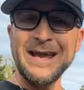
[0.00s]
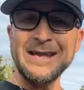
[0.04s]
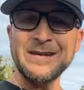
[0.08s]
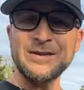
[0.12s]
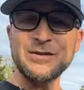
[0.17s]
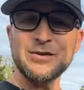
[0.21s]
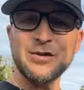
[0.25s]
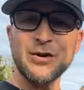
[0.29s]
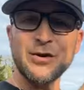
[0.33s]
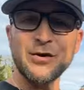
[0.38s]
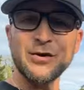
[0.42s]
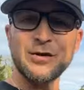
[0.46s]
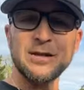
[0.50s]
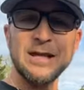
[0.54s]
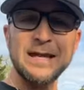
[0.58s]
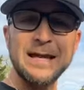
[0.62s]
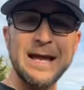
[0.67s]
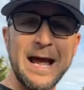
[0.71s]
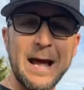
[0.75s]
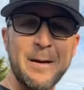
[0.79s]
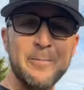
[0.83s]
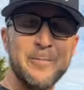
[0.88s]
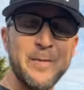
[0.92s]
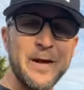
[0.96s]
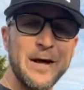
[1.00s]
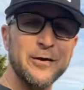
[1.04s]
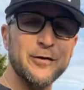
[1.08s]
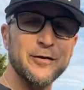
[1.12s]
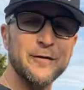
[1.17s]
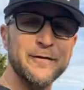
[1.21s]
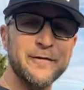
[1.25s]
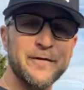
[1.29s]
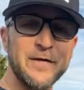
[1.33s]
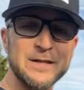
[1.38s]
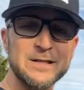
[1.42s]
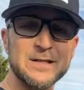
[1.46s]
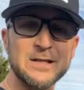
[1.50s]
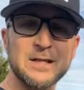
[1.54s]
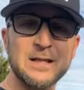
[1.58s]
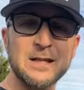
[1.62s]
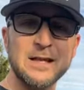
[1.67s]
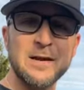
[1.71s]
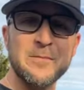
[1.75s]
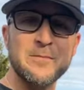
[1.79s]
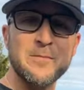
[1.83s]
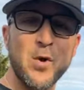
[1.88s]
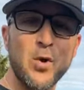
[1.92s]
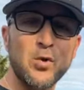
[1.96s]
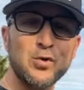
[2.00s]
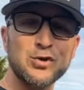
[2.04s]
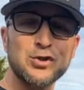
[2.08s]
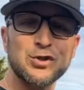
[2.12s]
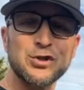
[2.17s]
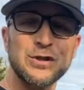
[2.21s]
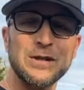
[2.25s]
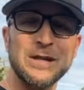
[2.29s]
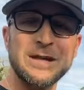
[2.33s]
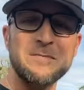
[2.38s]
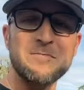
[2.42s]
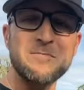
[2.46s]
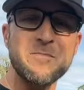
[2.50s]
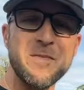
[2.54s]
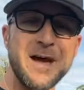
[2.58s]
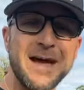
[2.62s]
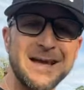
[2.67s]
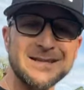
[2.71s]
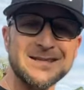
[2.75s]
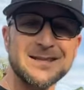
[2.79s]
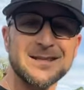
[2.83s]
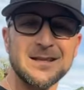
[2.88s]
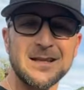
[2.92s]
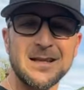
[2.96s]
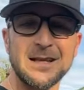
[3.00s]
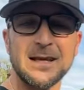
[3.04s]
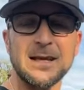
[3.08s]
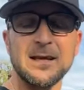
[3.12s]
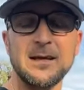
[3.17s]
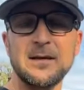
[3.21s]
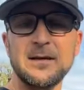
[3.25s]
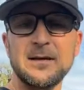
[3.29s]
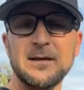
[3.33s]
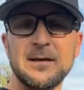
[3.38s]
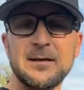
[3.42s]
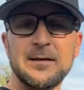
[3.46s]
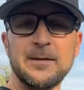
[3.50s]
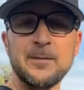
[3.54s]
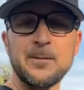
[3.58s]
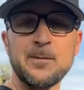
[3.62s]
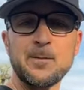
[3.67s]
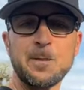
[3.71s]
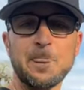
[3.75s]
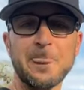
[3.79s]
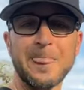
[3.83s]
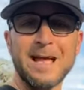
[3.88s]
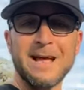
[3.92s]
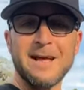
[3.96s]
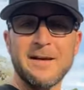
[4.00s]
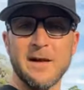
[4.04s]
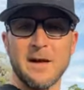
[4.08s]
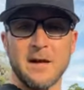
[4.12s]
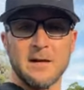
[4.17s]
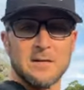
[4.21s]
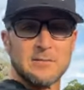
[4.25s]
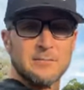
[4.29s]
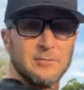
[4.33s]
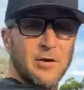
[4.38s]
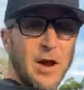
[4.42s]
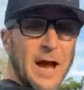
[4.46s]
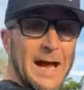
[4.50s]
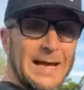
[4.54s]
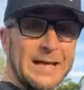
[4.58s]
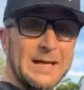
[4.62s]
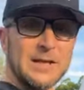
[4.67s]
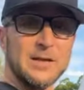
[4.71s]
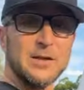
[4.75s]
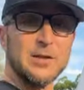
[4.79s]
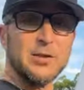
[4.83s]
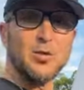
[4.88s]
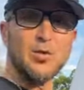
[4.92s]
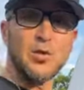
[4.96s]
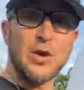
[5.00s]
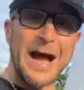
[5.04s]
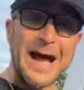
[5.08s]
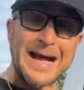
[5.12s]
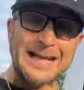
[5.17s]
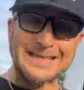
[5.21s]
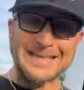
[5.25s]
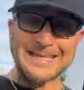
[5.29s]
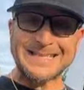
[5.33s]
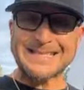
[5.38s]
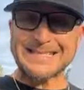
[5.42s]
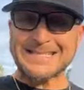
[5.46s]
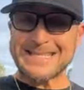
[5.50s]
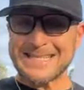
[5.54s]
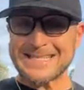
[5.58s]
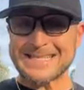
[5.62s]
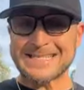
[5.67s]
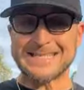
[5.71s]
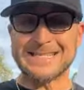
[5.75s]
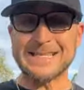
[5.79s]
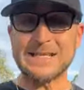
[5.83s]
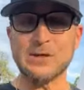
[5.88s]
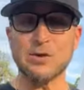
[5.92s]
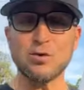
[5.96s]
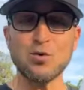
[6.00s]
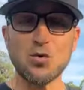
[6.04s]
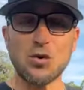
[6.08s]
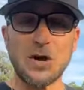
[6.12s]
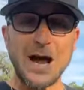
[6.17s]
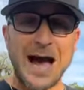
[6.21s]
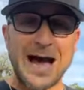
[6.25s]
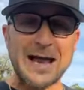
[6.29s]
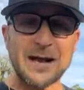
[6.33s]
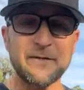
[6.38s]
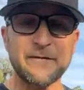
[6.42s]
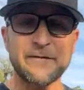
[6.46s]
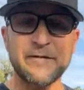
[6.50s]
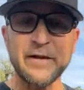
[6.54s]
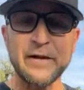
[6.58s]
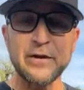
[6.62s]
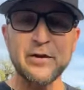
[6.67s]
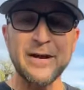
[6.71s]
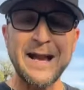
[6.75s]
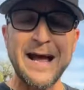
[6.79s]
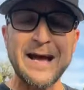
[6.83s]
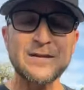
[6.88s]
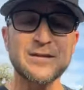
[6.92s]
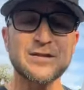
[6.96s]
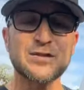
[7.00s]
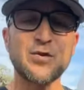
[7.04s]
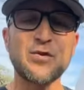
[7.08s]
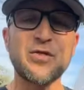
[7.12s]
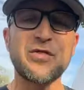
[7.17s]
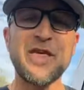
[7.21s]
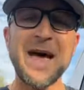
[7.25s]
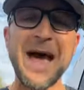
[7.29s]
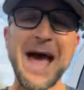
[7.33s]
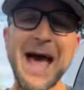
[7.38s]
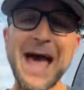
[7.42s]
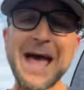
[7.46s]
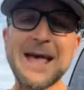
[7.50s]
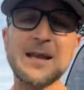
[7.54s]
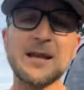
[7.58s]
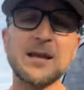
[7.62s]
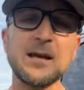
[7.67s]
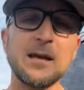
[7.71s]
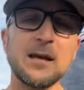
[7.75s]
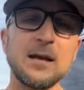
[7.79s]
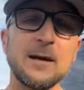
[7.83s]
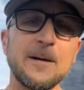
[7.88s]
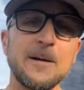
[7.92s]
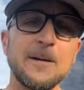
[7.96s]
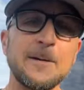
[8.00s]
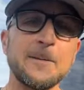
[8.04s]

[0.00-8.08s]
you internally got better physically, emotionally, mentally, right? You got the 60, you got it figured out. So that